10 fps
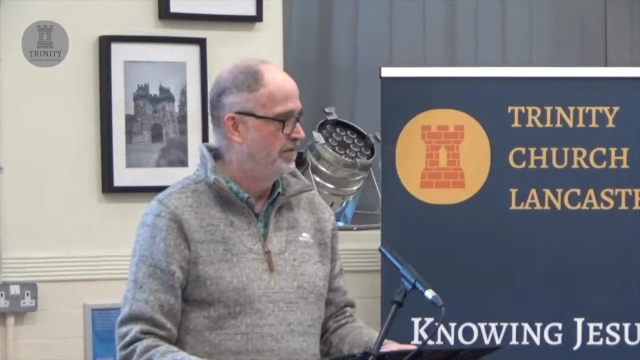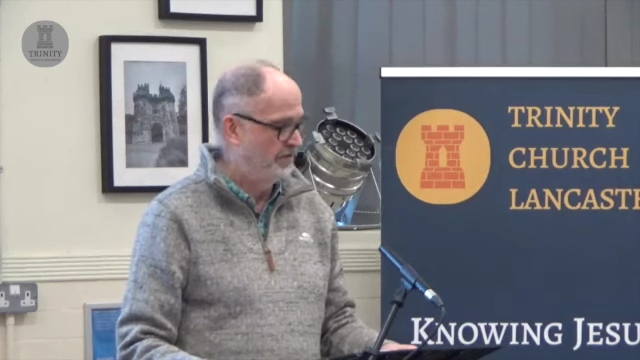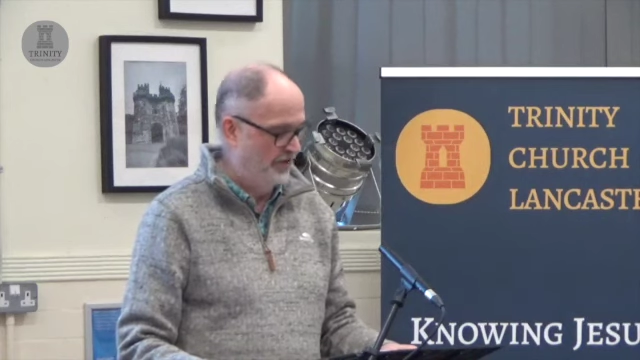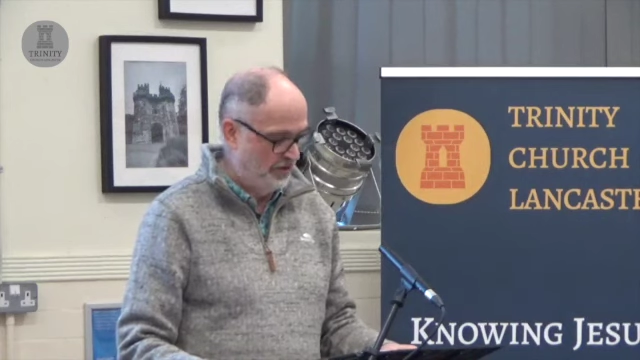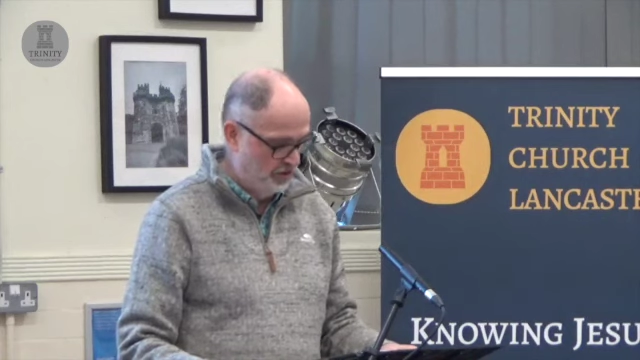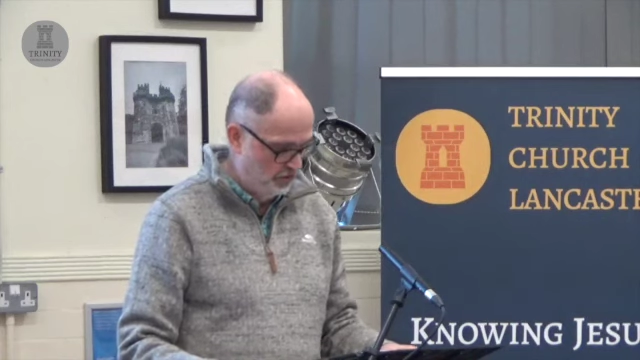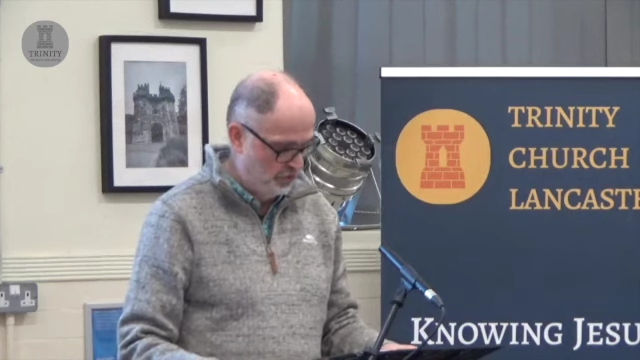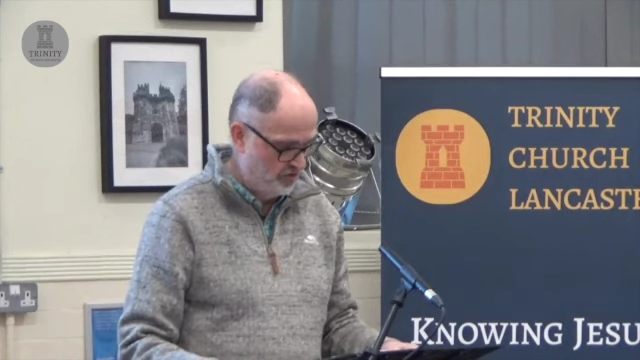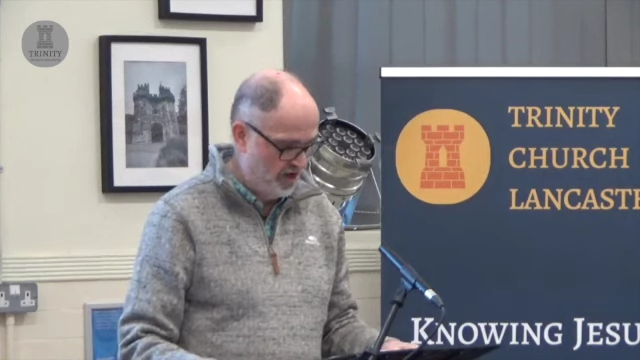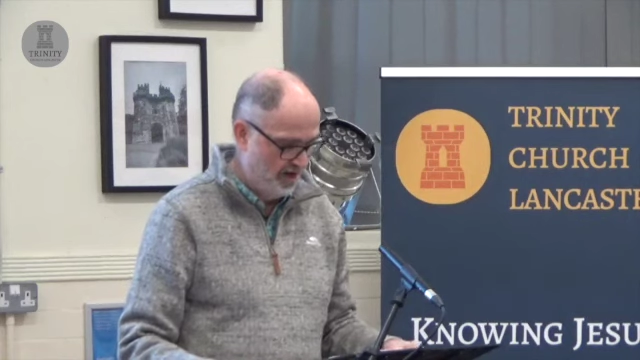that the
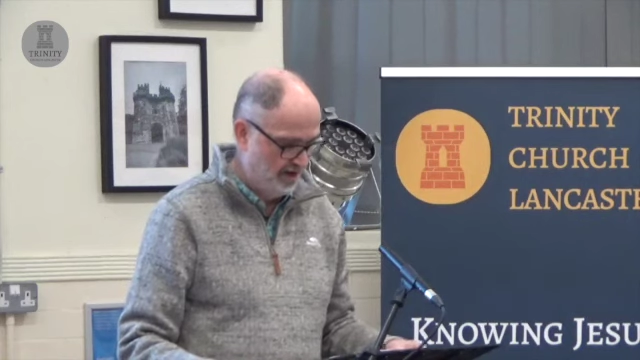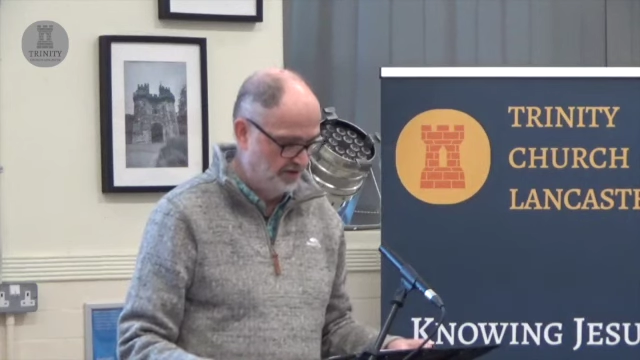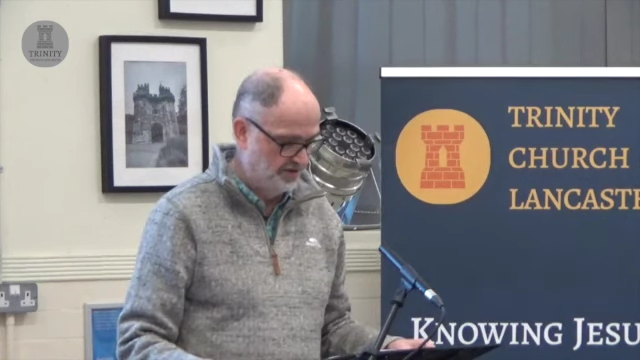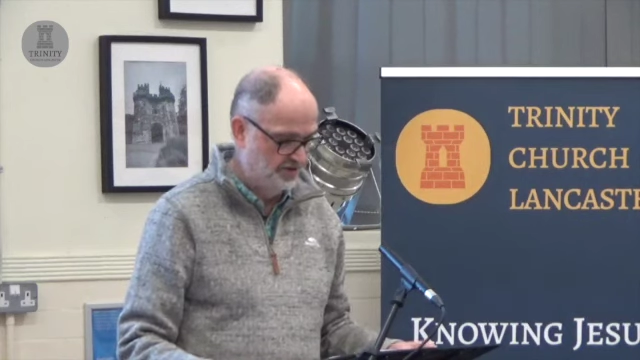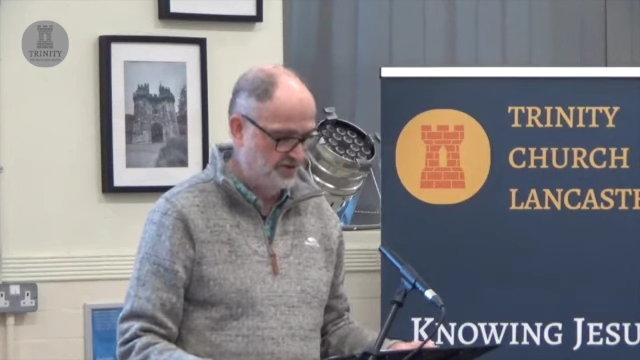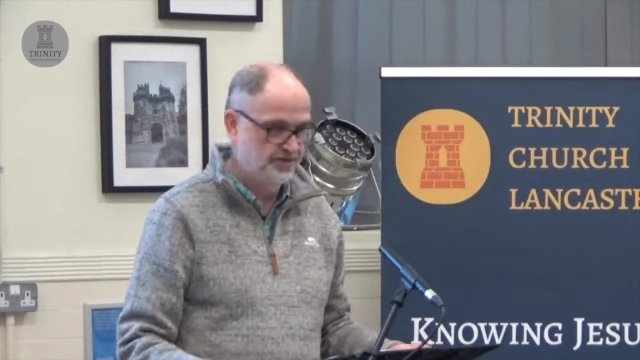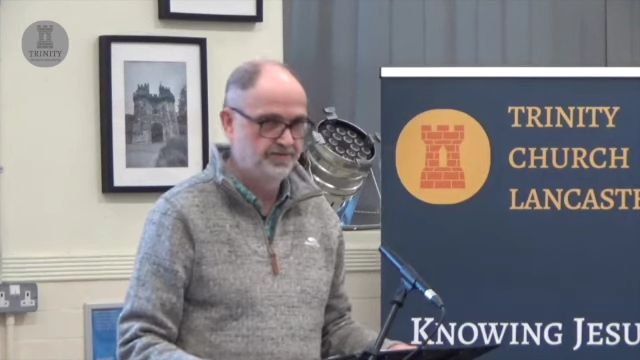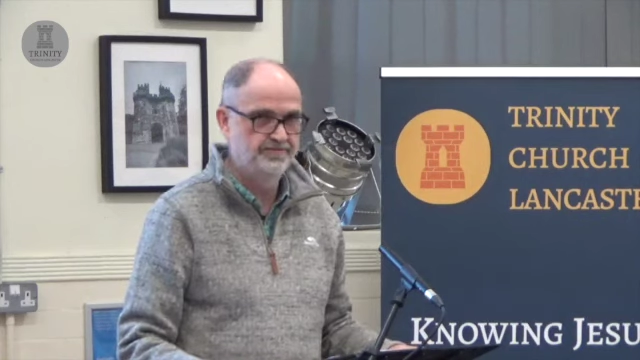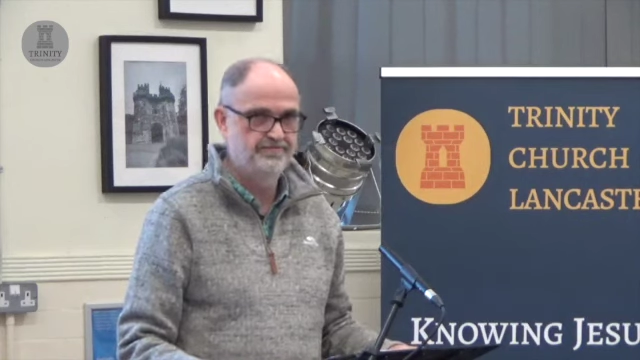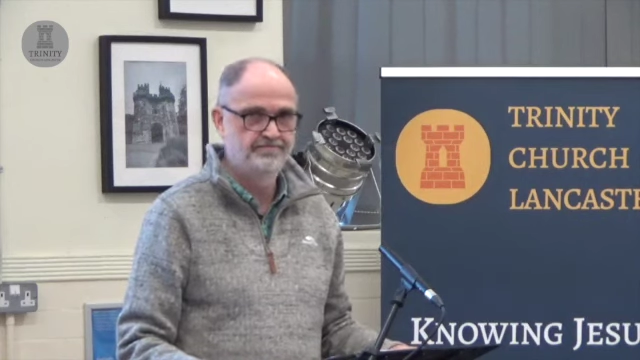Lord reigns.
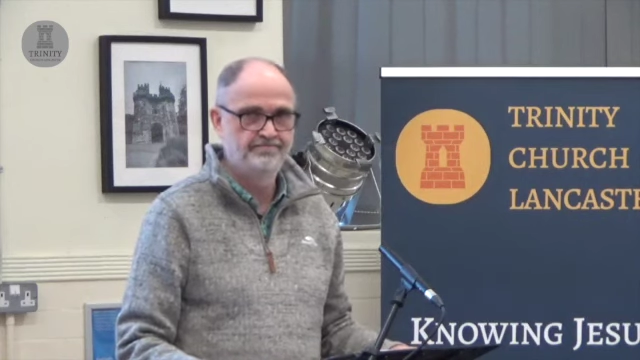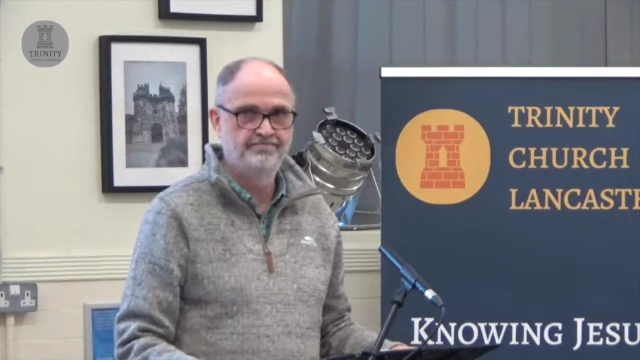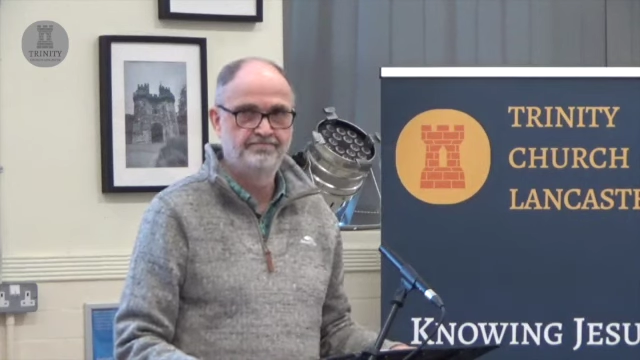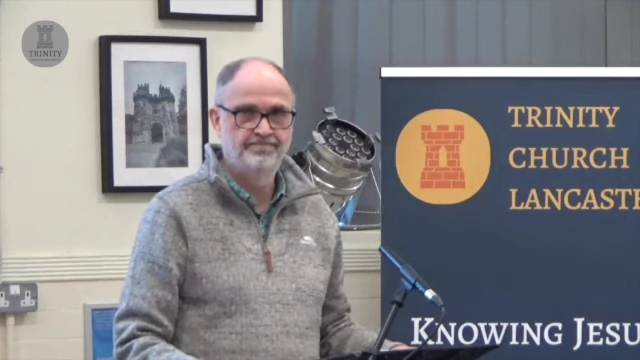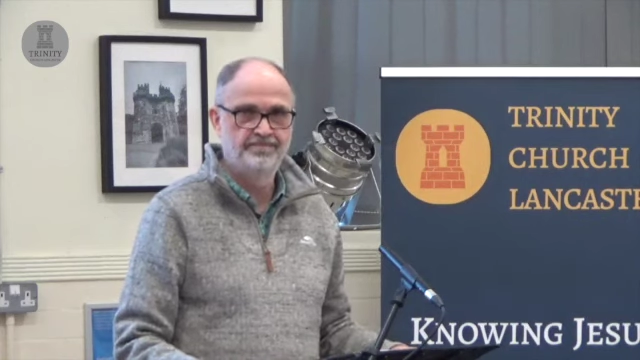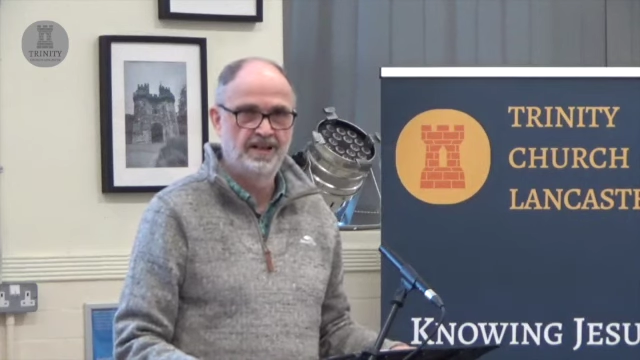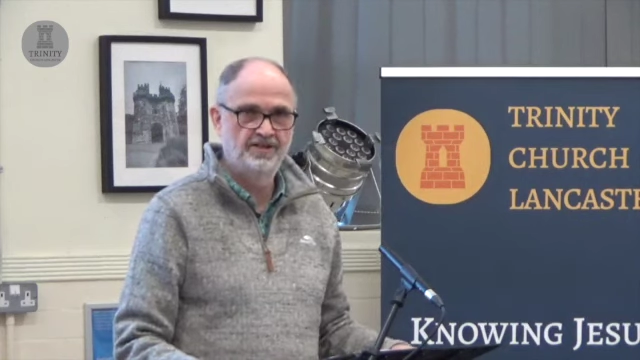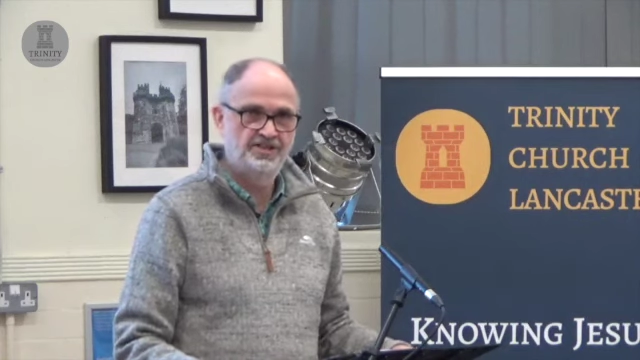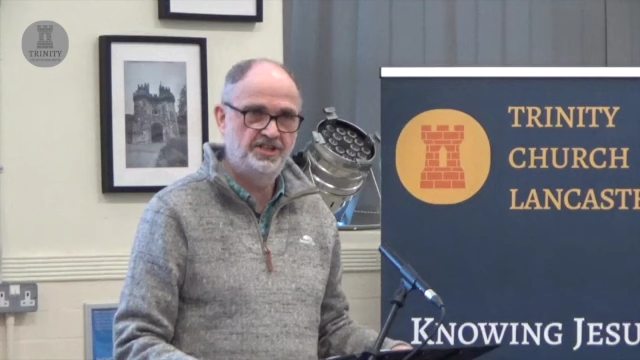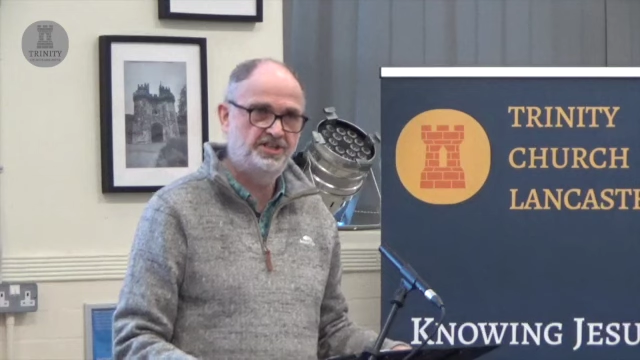
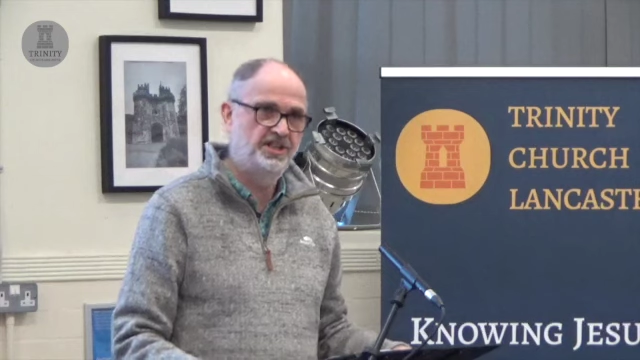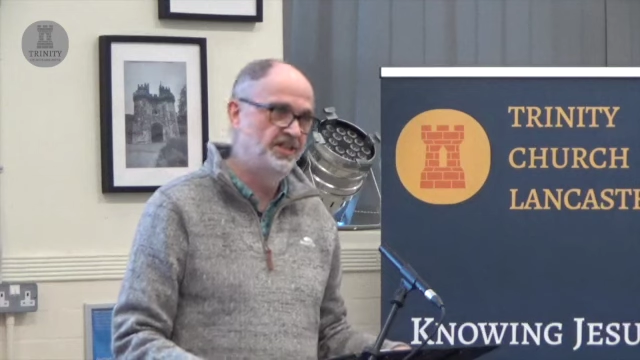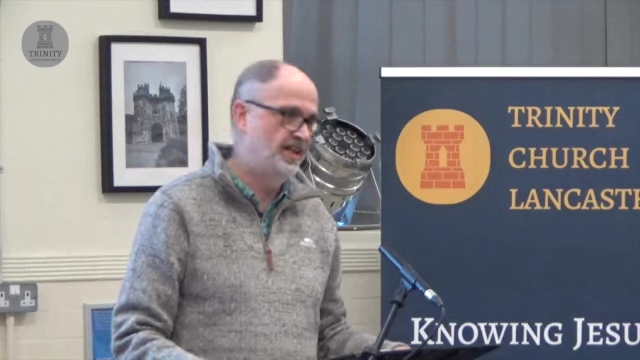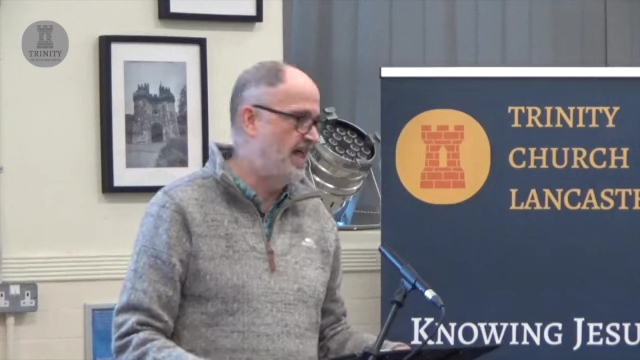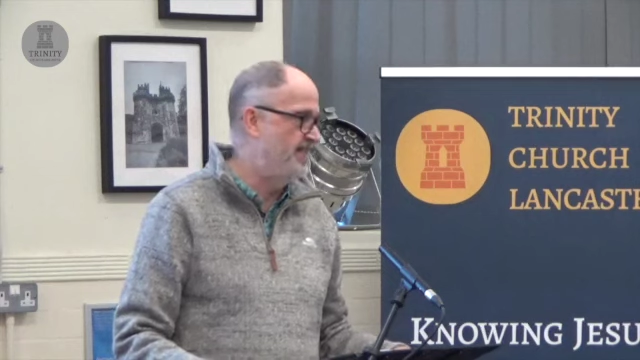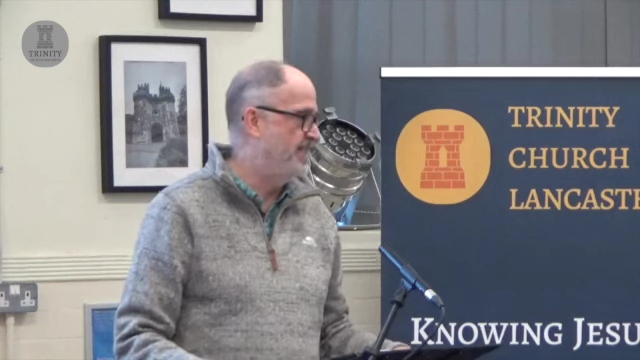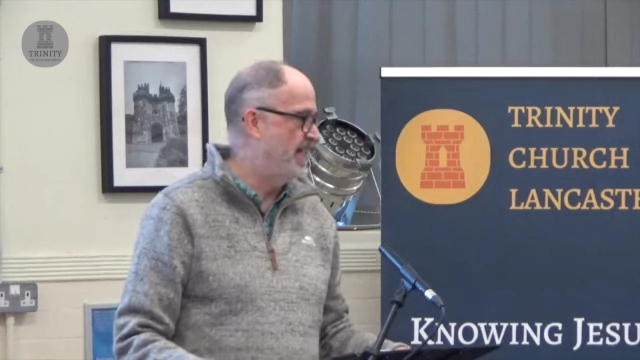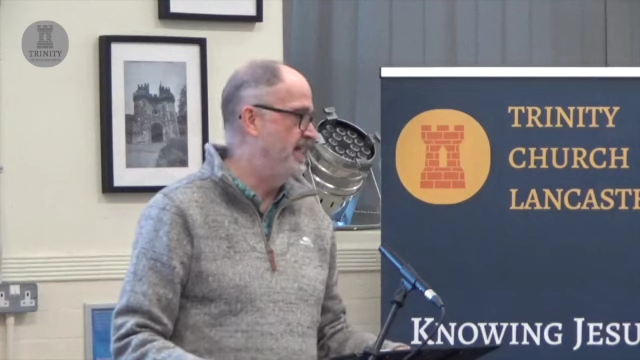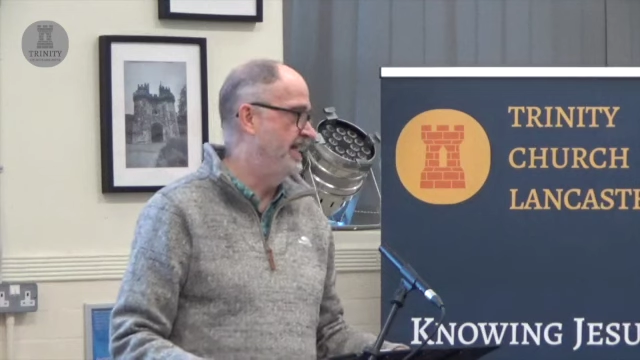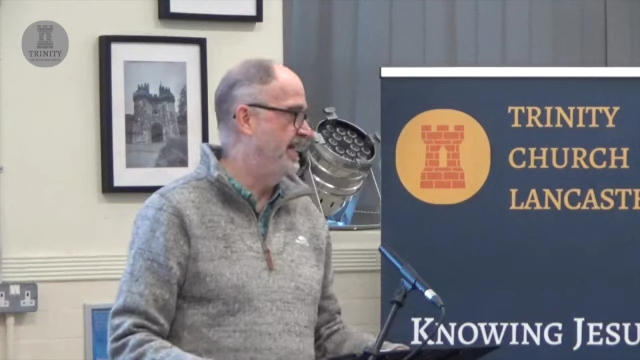Insisting
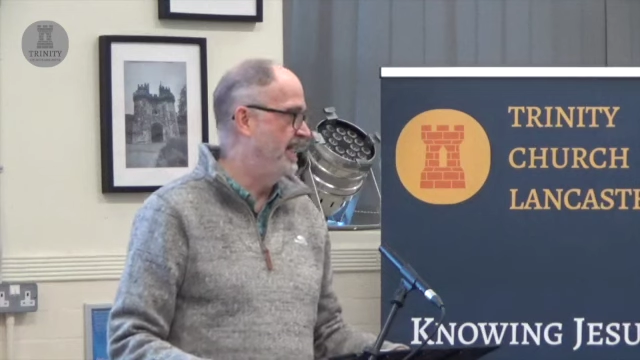that